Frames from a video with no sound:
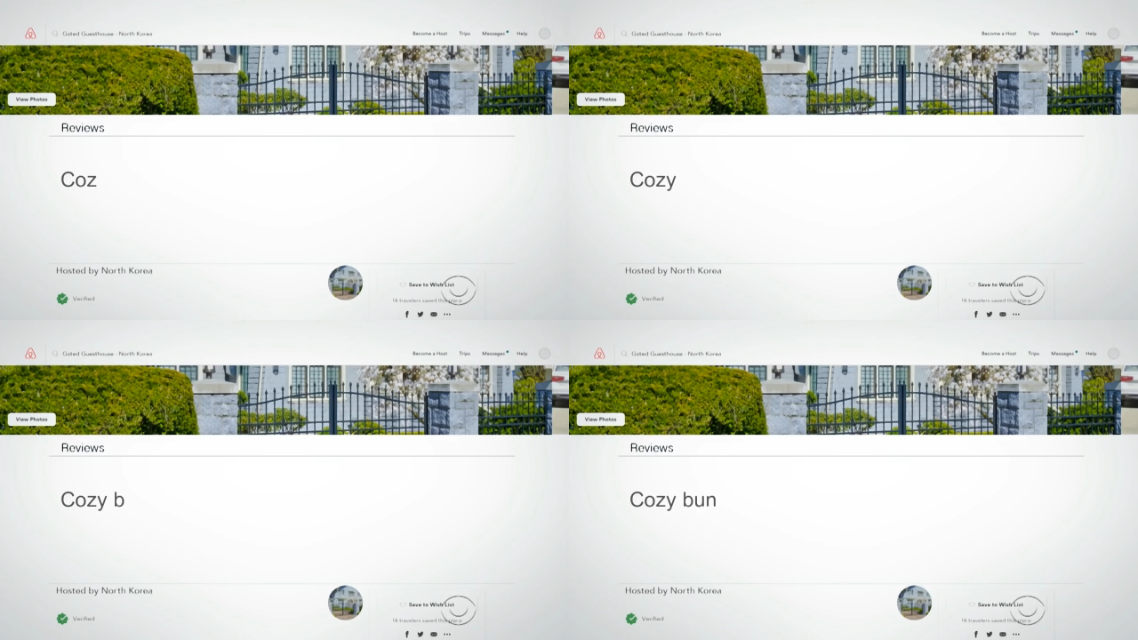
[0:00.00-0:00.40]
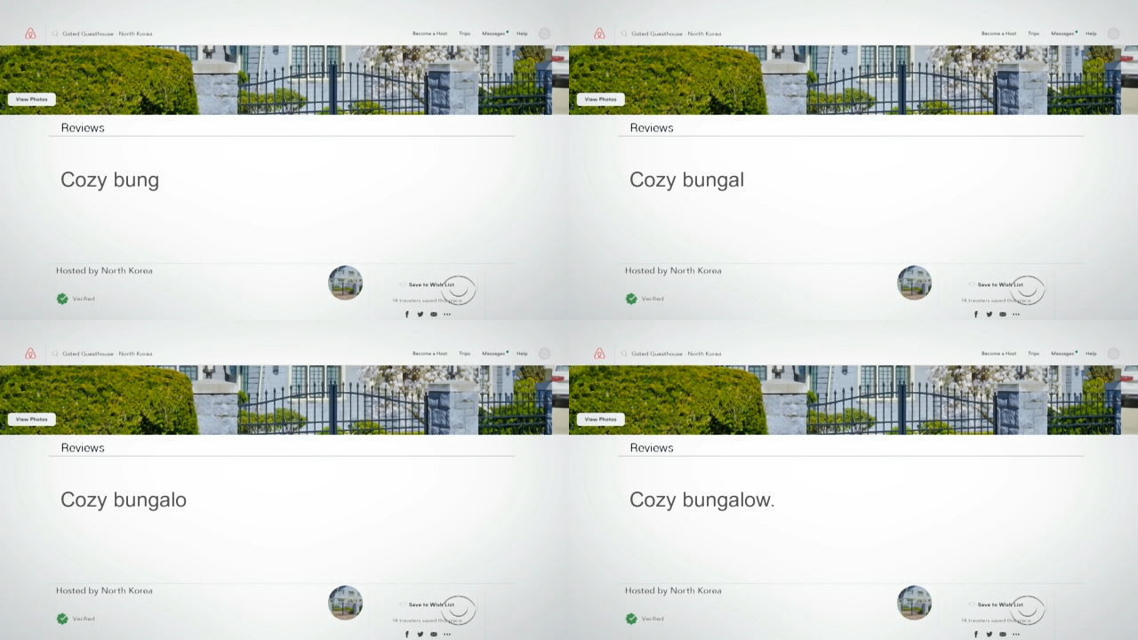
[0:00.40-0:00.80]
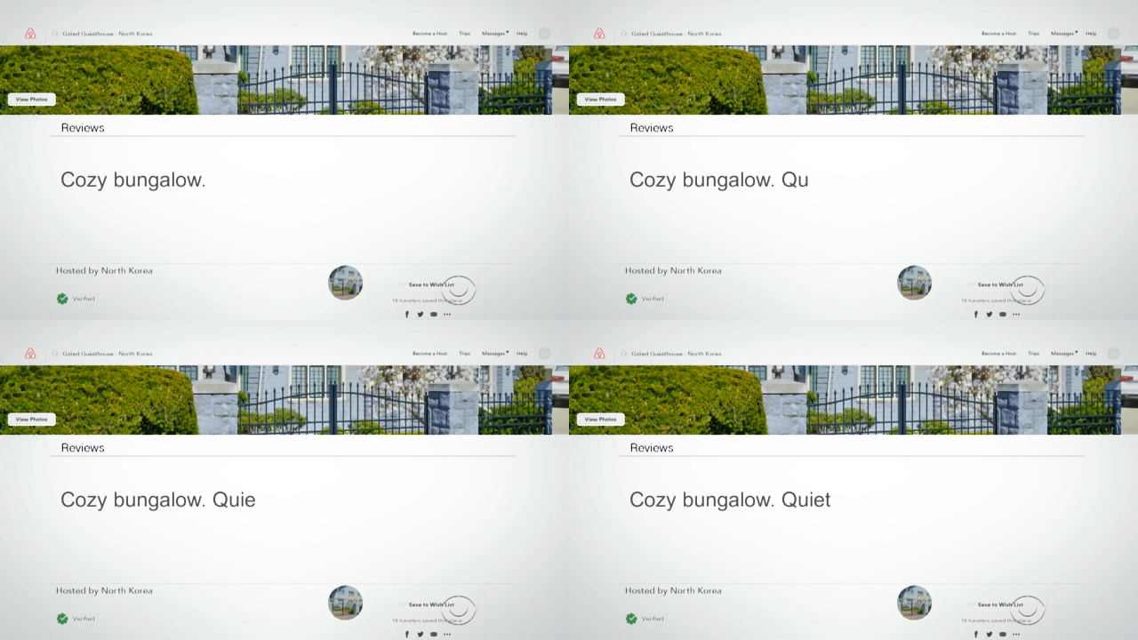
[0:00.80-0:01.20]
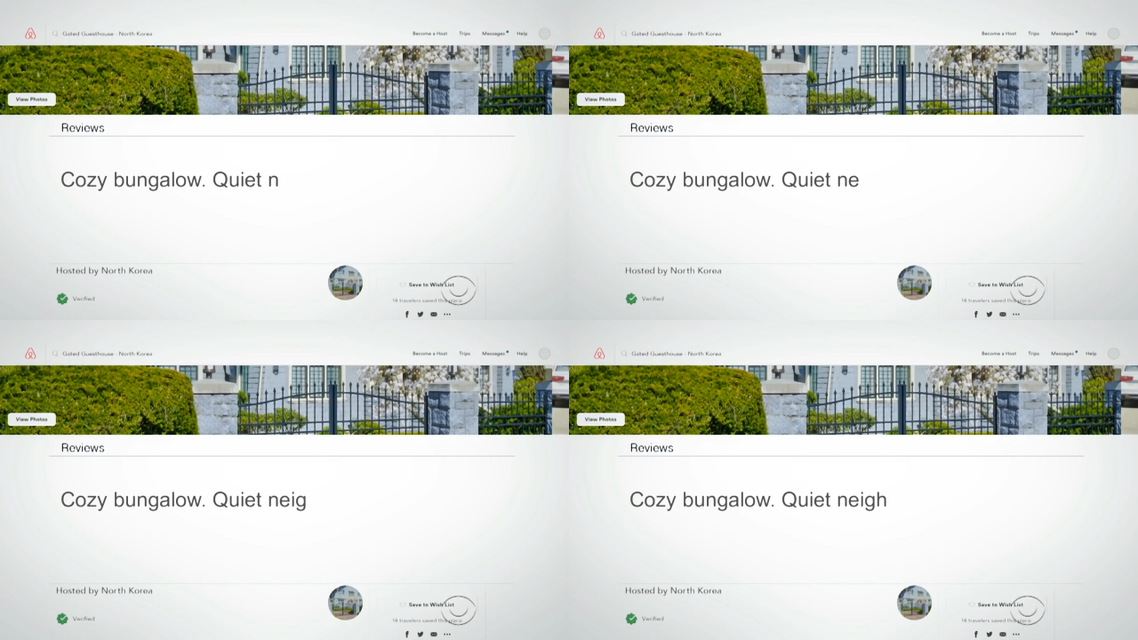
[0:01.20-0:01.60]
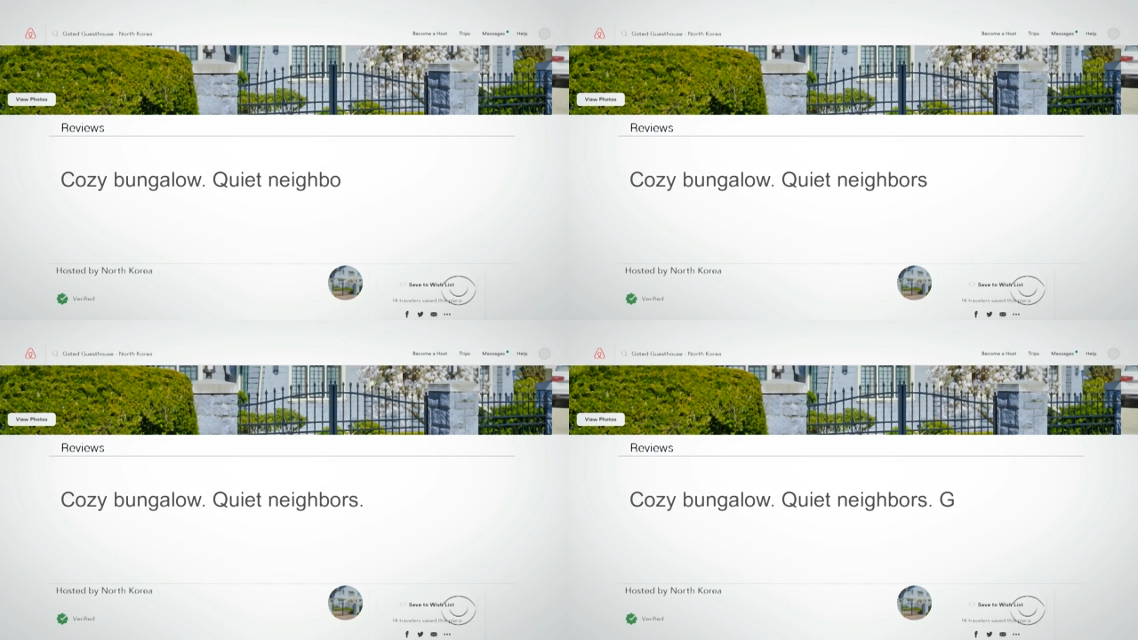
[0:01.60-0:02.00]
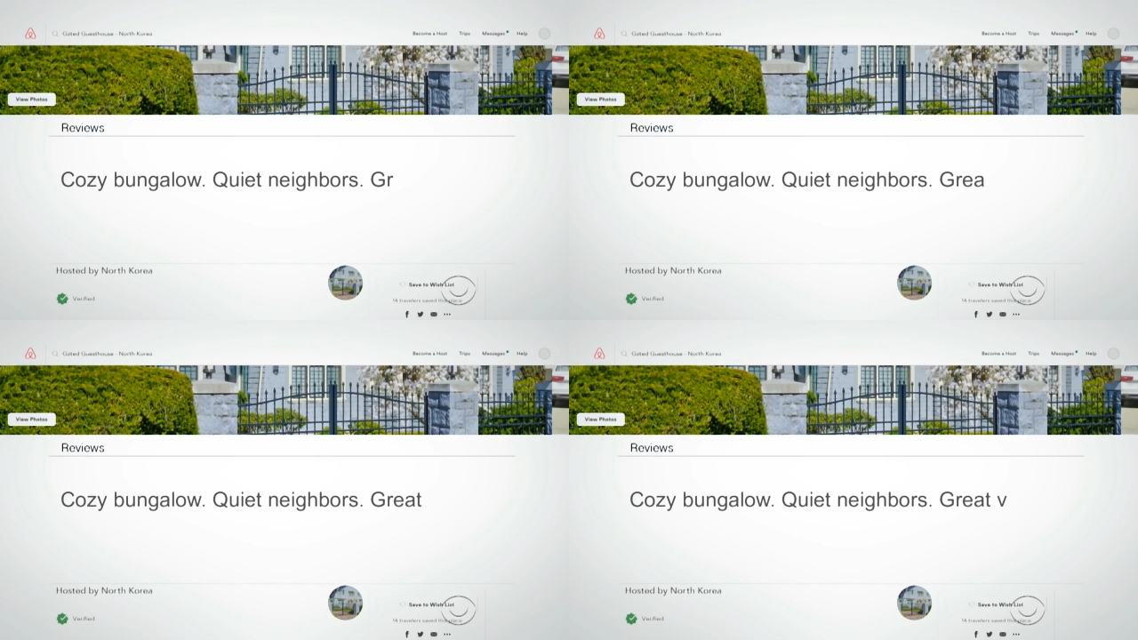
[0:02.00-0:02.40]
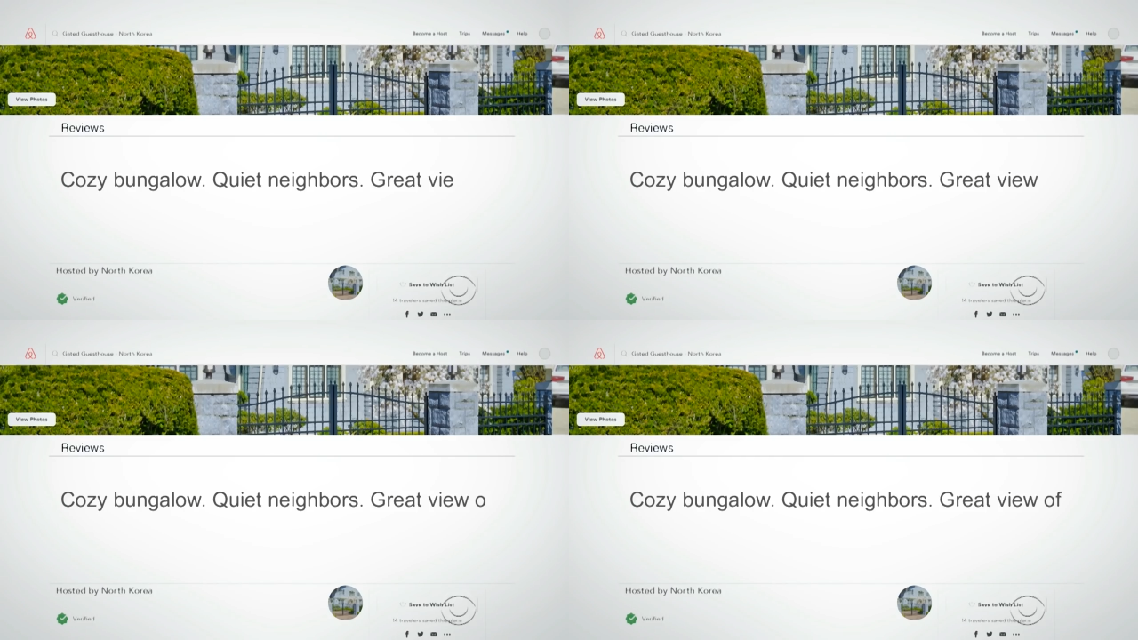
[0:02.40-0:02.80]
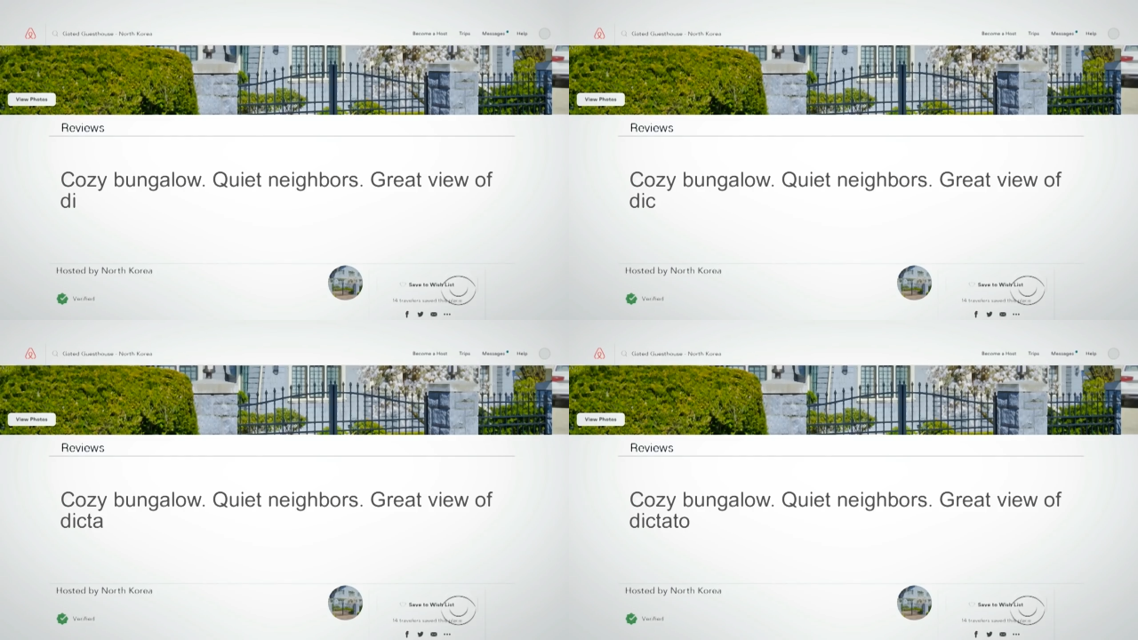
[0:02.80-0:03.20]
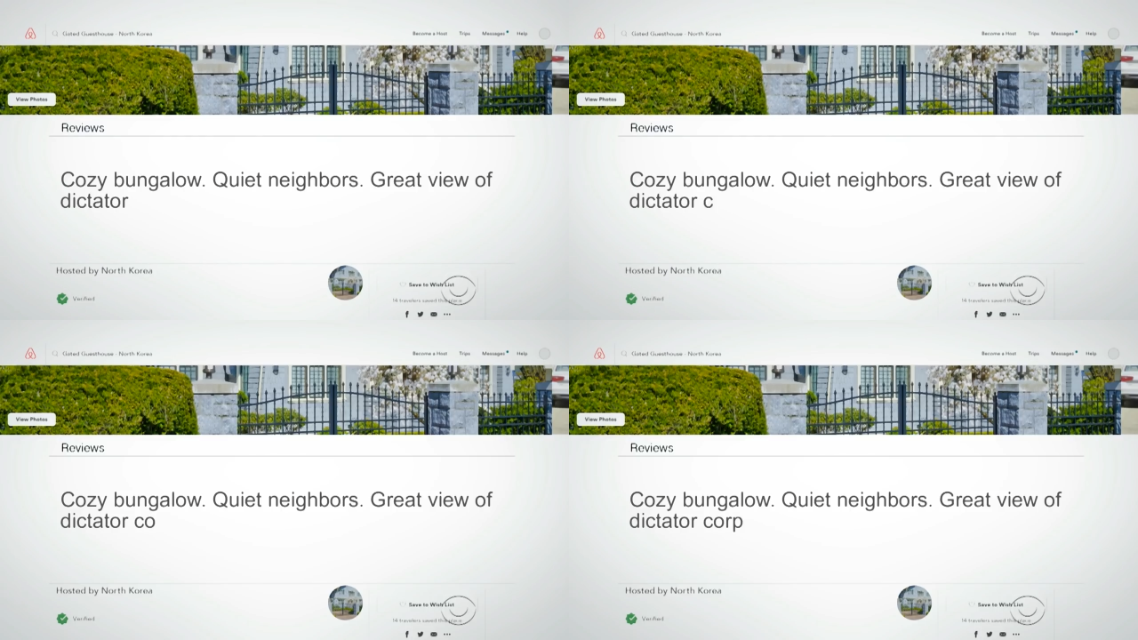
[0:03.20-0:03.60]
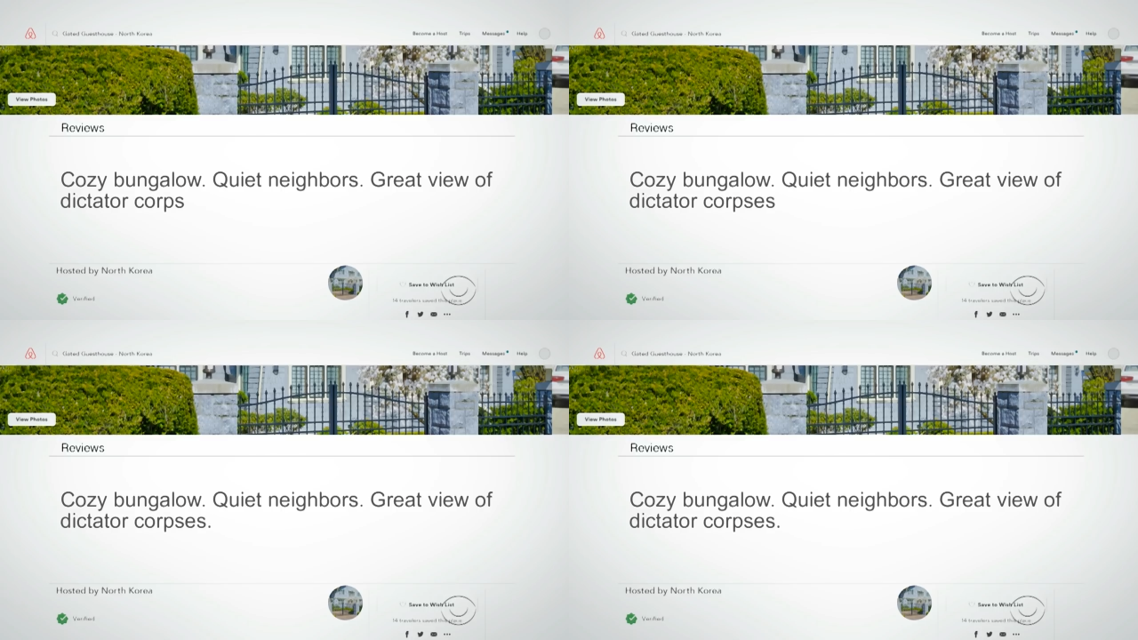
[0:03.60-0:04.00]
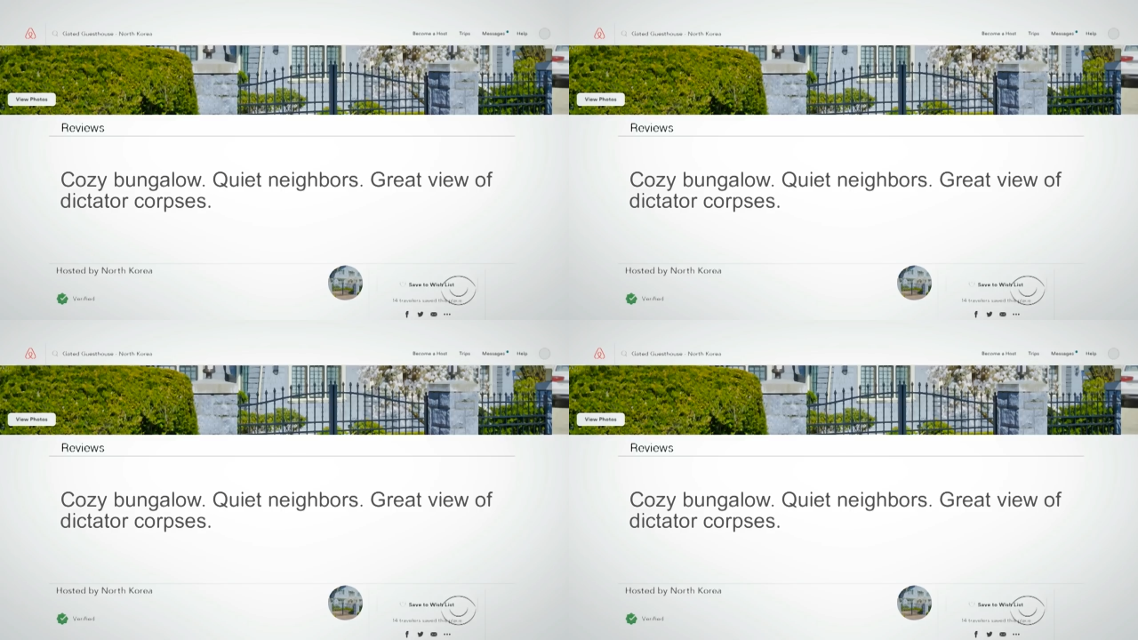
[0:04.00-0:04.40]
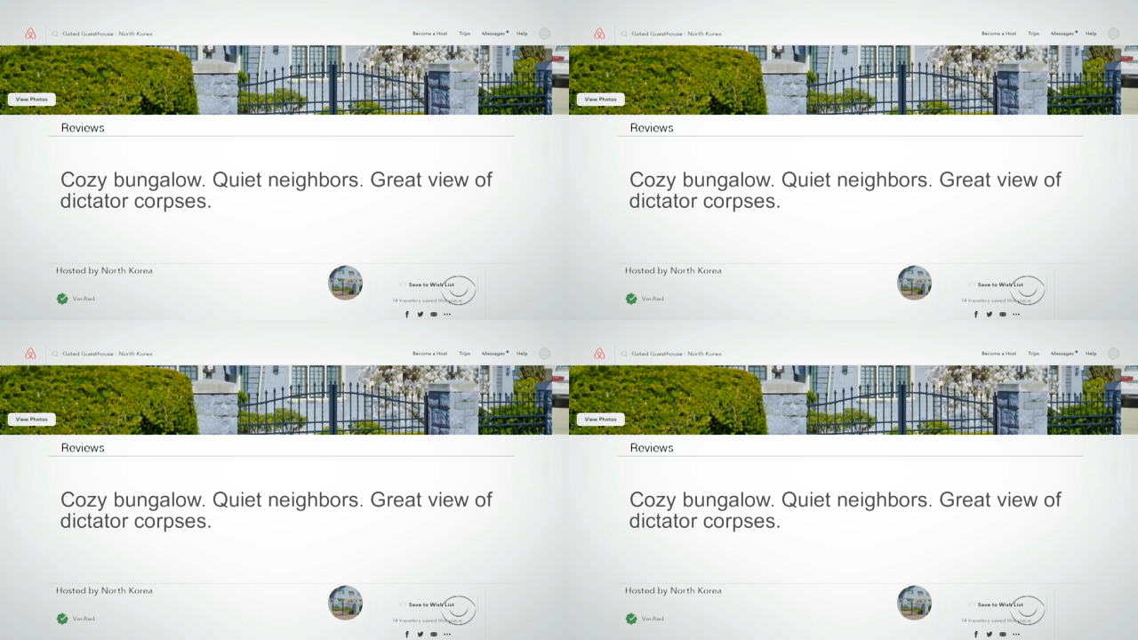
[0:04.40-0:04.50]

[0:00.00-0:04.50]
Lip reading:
Nobody's mouth can be seen.